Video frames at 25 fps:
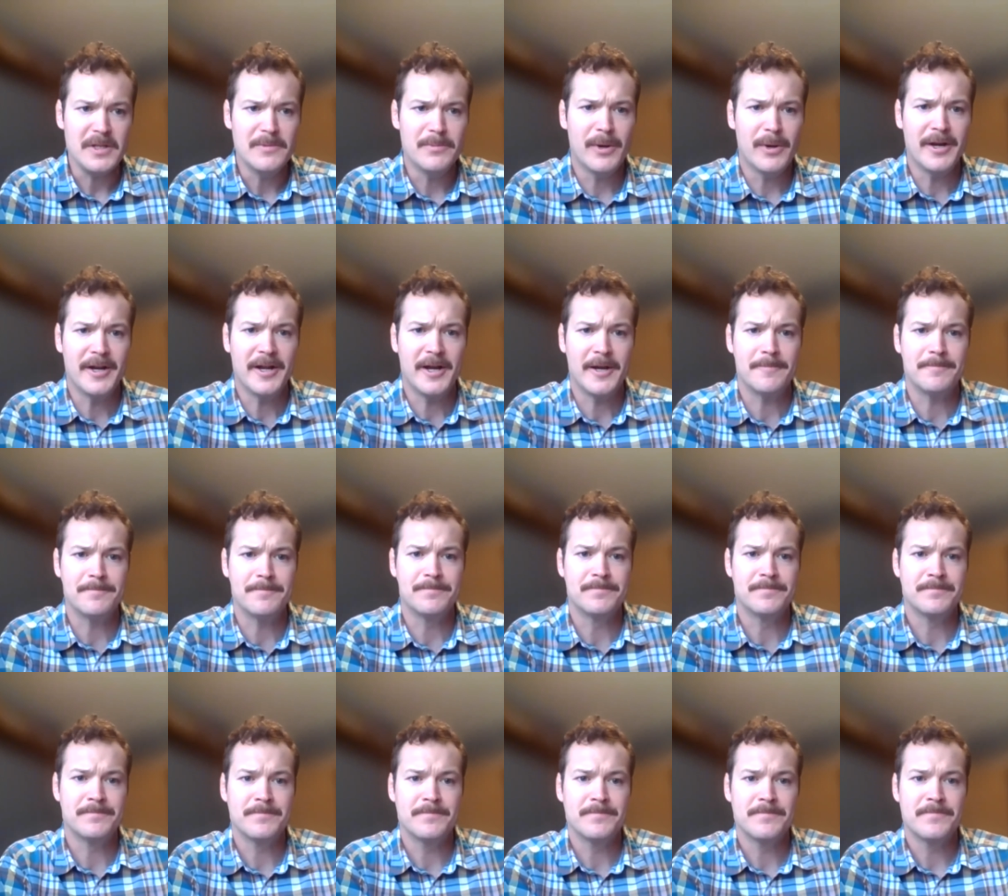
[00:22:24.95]
But
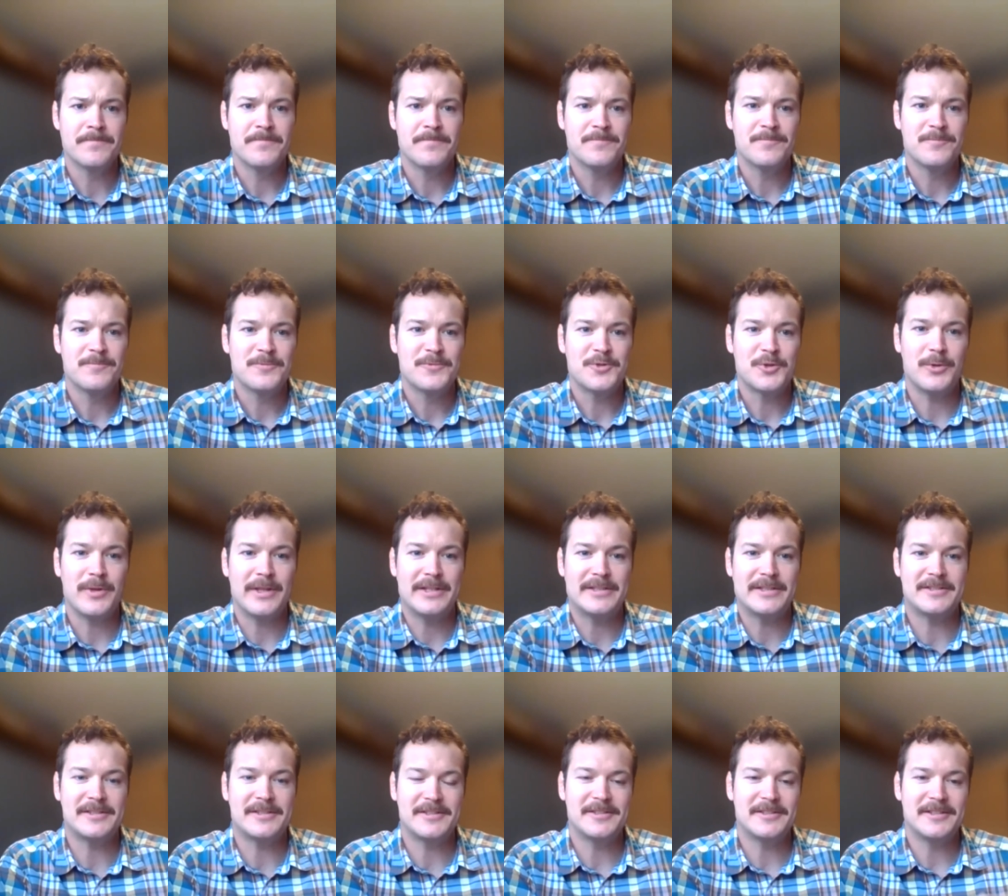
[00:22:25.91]
so
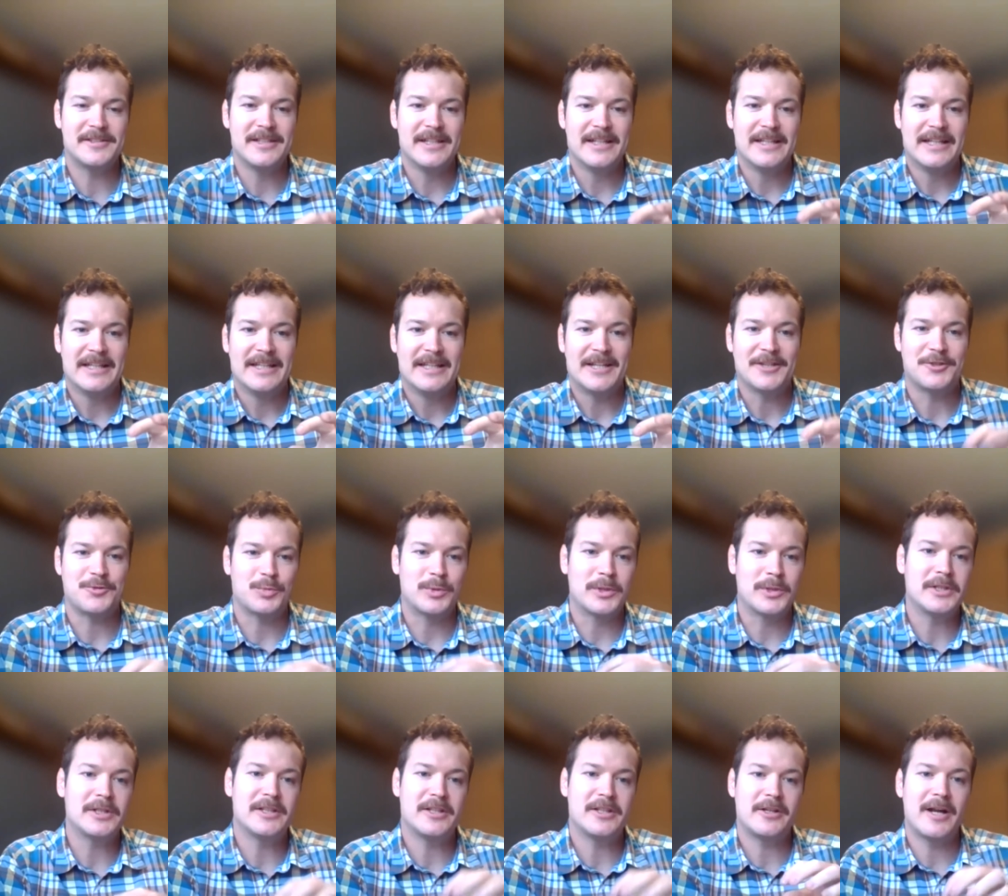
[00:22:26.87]
it's
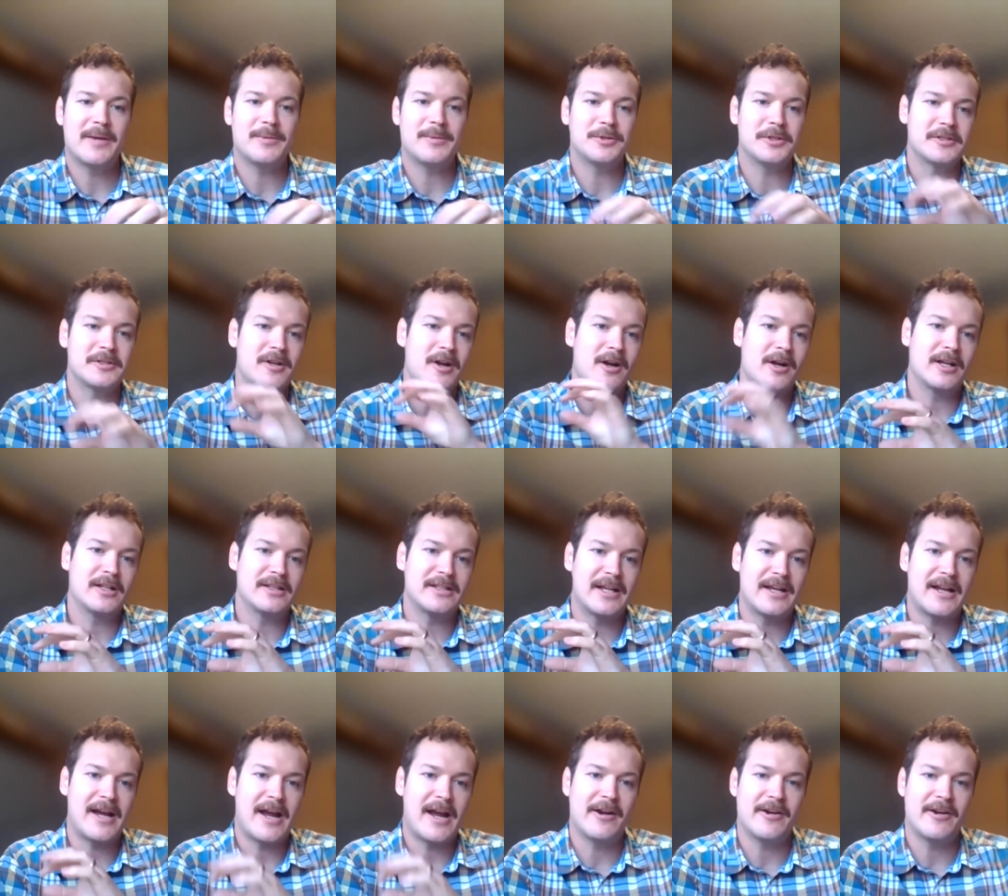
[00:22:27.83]
really, they're able to target
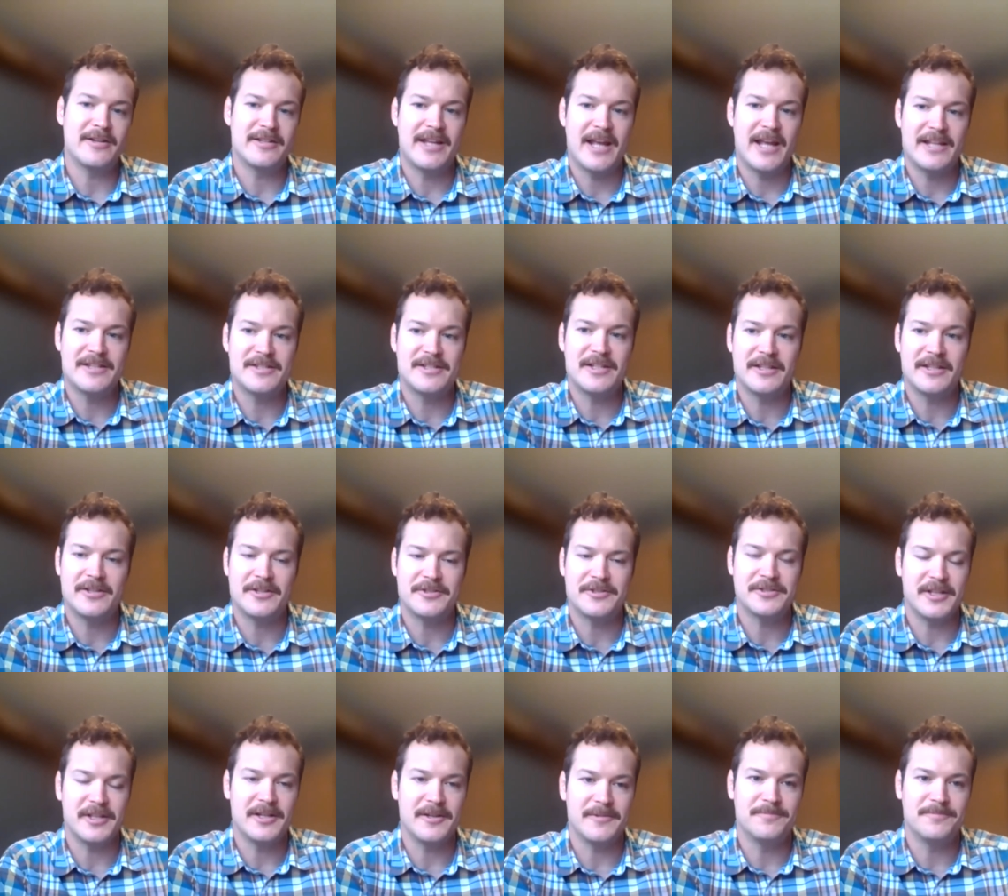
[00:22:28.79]
that higher intensity.
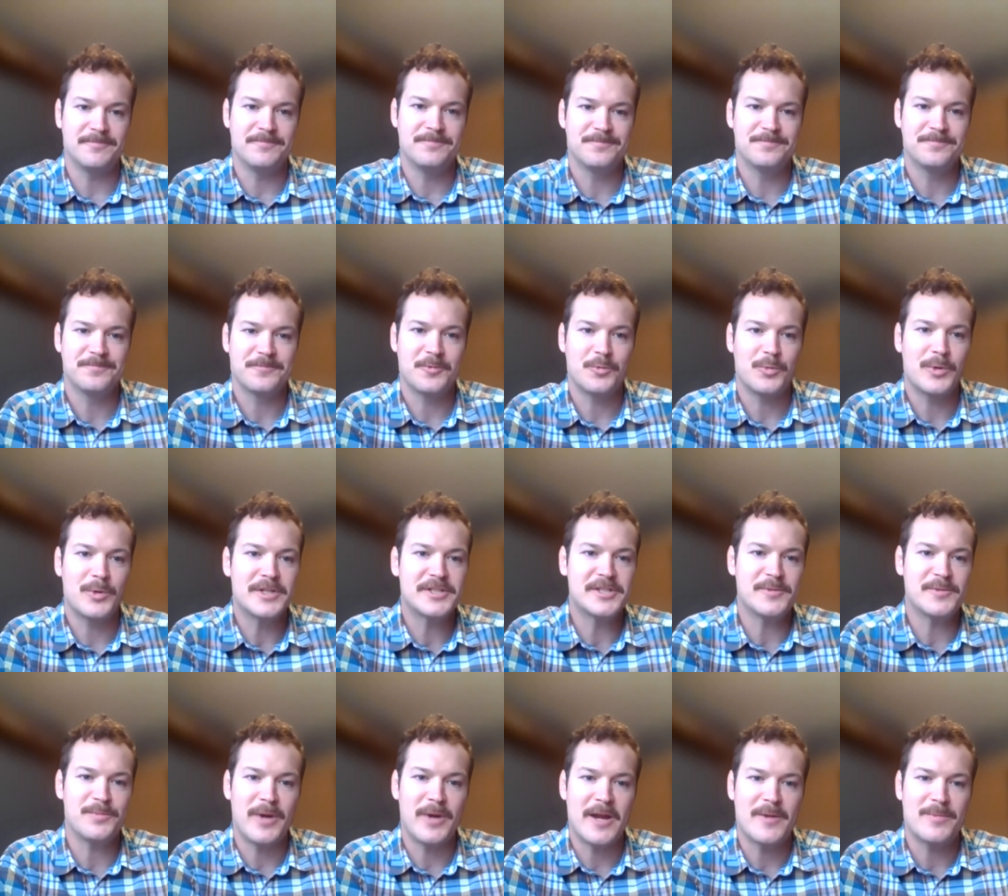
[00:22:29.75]
There's a
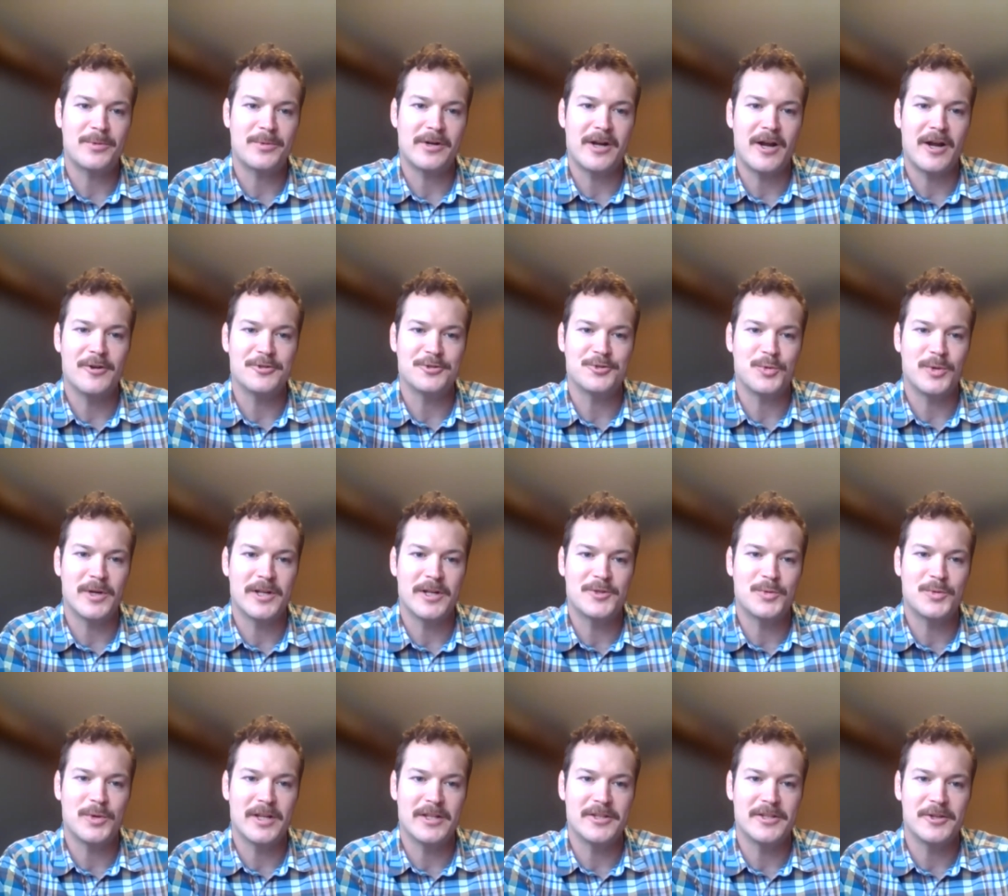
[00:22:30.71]
recent paper out in
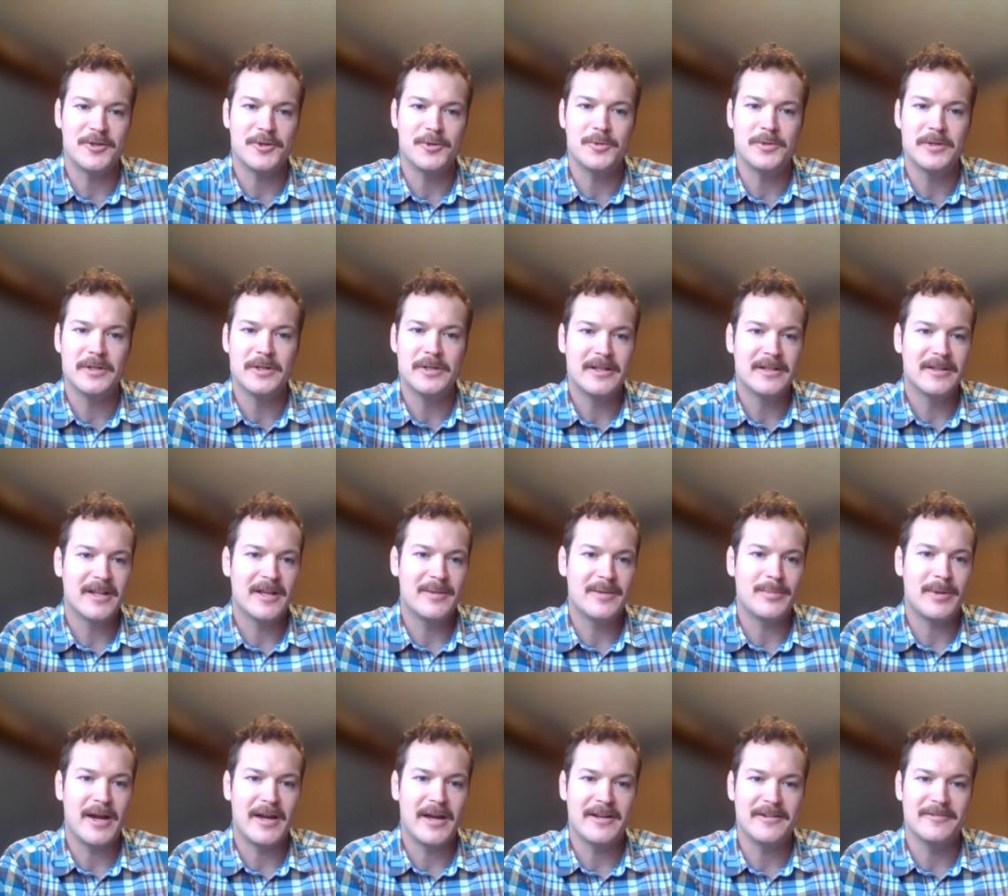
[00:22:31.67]
2022 led
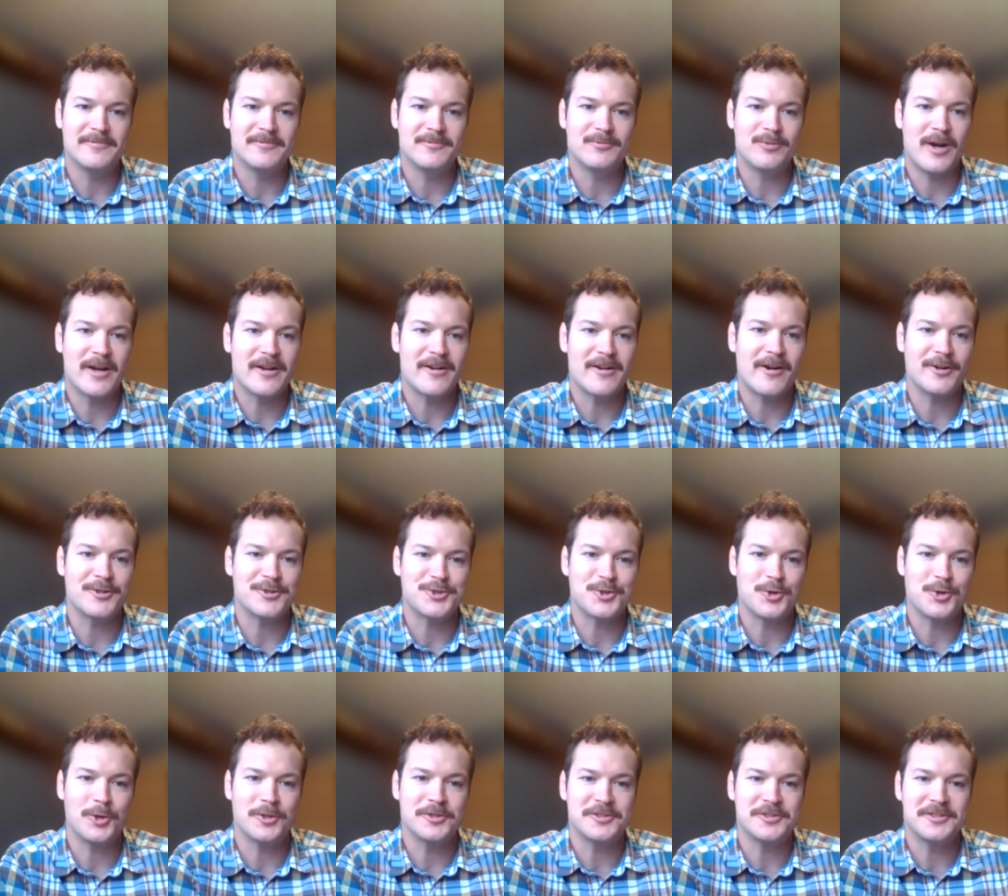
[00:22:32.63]
by Reinhard
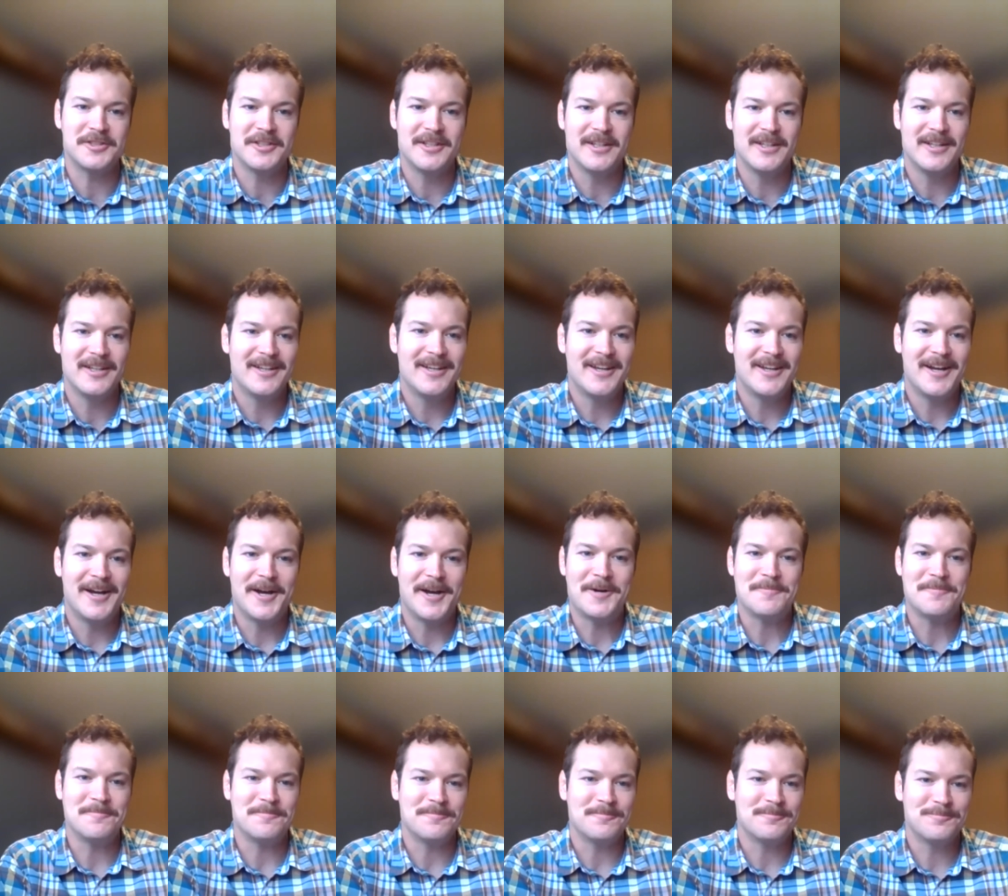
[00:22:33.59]
Schultz.
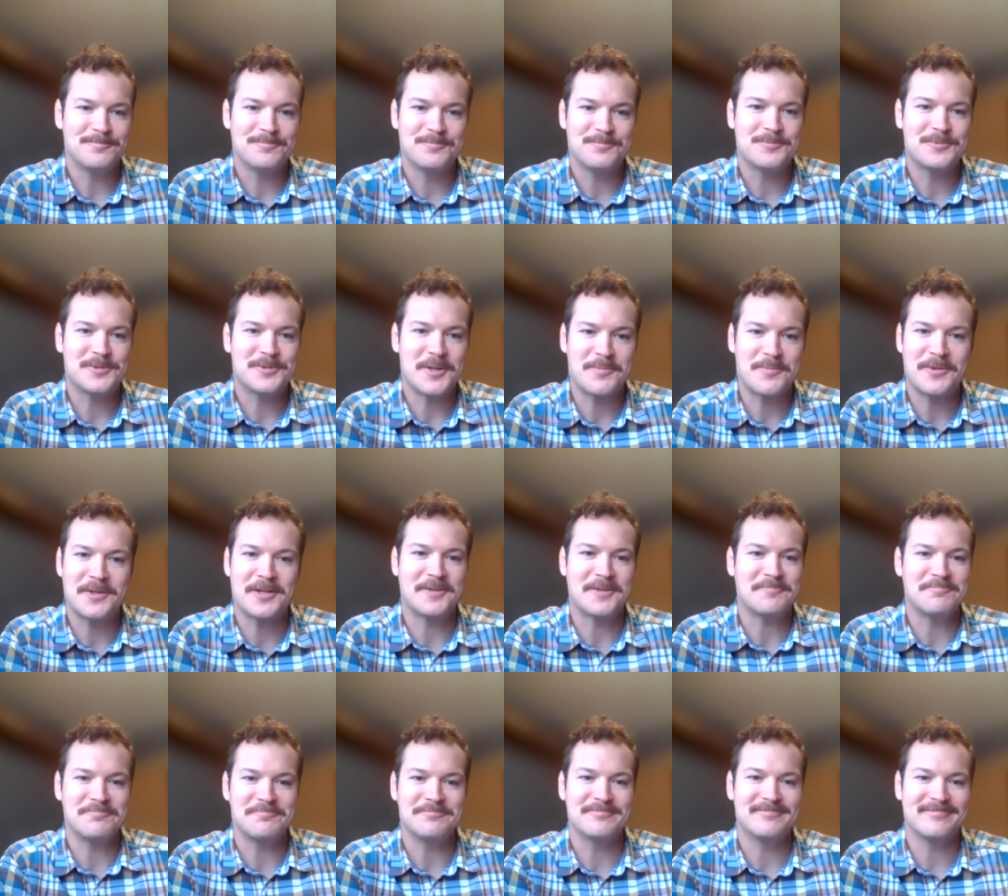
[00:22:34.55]

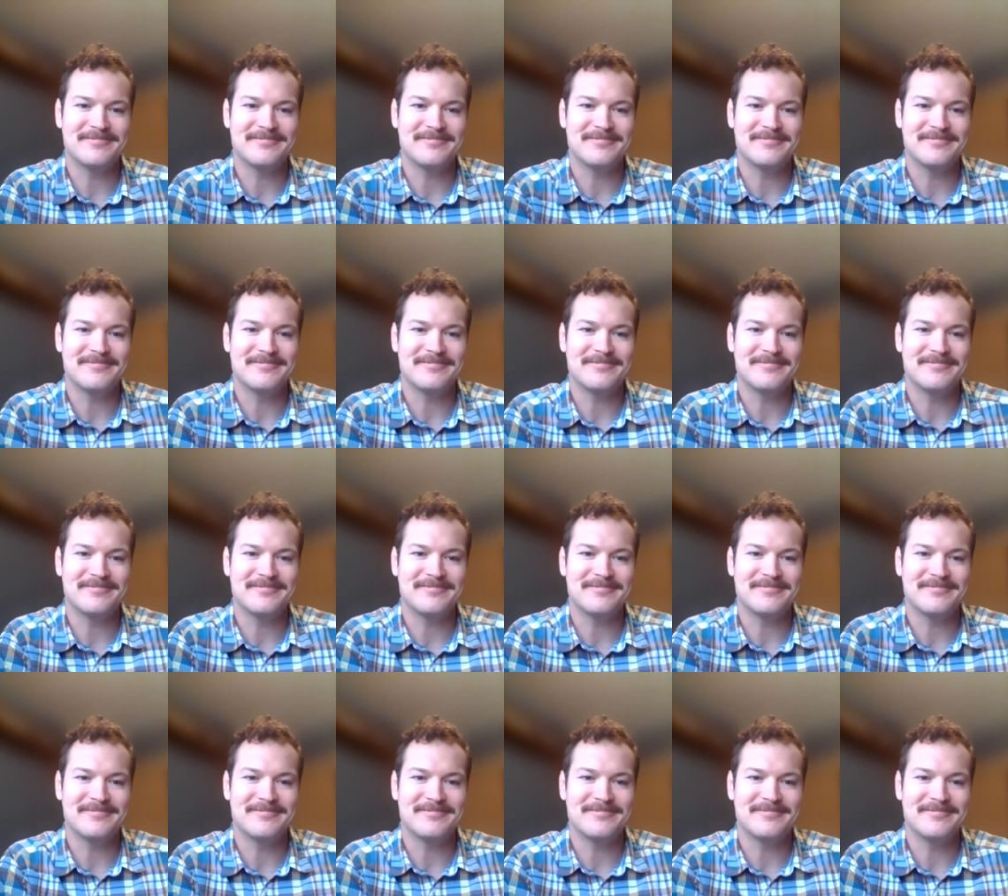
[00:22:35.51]
Something